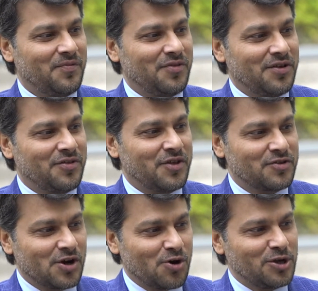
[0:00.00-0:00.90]

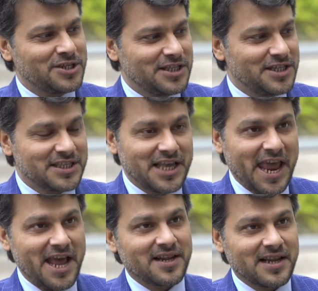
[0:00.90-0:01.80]
the cost and the
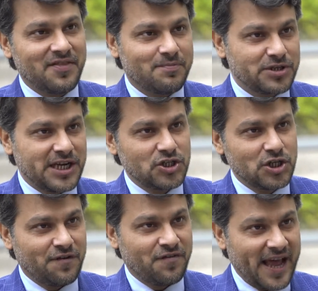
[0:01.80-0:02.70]
scale and the
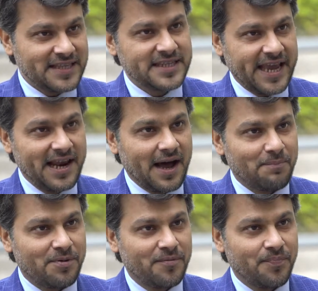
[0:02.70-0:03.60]
potential of that scale
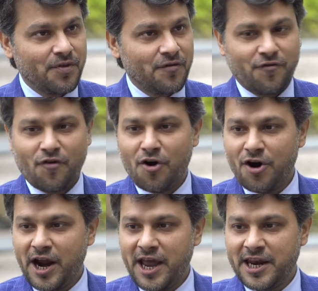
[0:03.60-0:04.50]
up
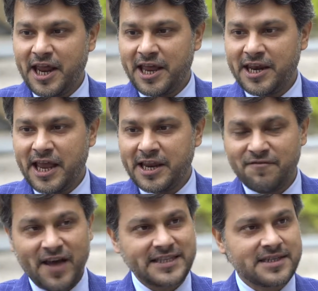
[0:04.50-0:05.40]
for an
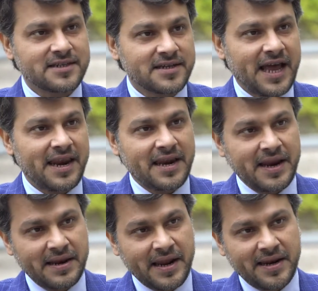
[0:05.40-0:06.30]
investor
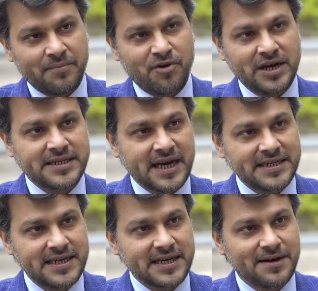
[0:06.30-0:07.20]
and a brilliant
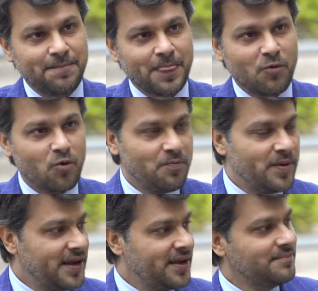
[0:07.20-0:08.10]
idea would
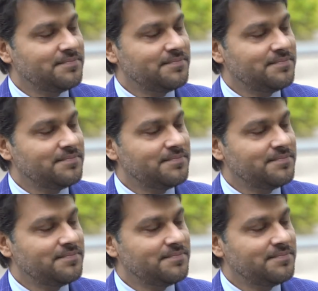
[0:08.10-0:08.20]
be